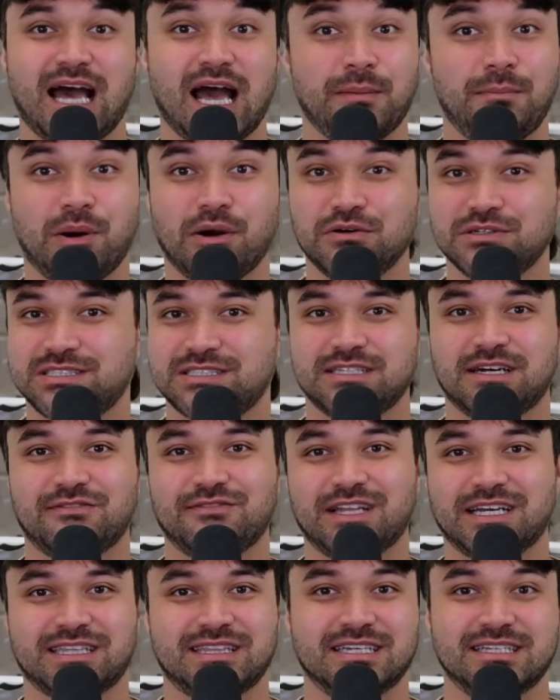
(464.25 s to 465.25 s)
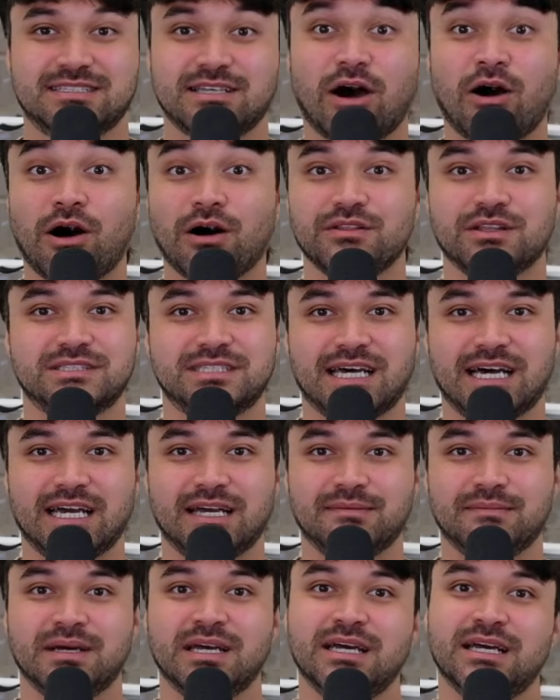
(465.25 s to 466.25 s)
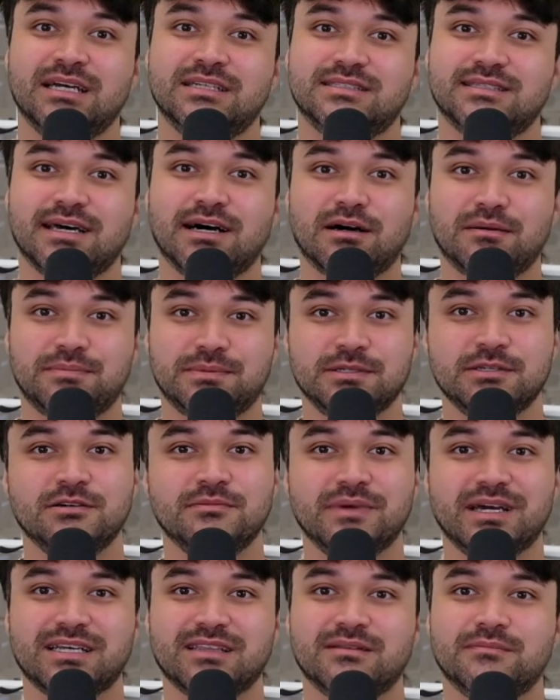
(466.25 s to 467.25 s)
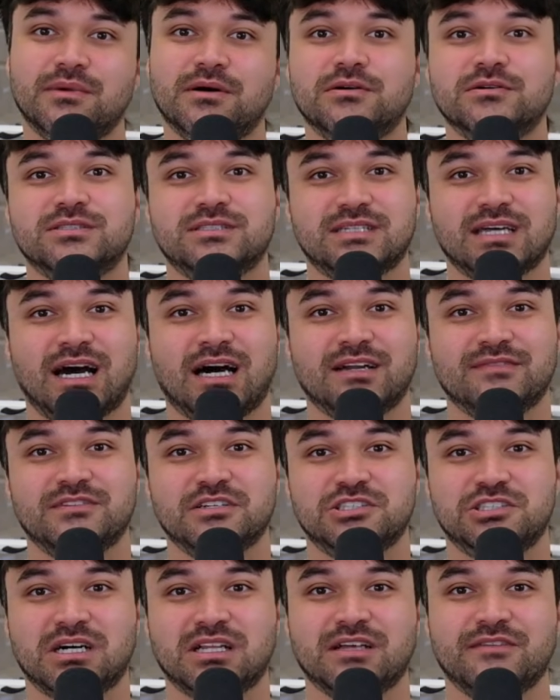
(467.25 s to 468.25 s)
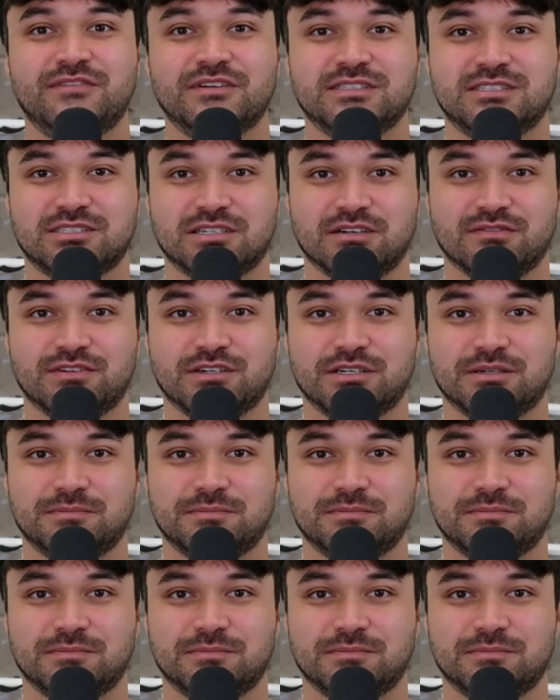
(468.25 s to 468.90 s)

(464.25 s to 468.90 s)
I post stuff like this all the time to help you make the most out of your Jellyfin server.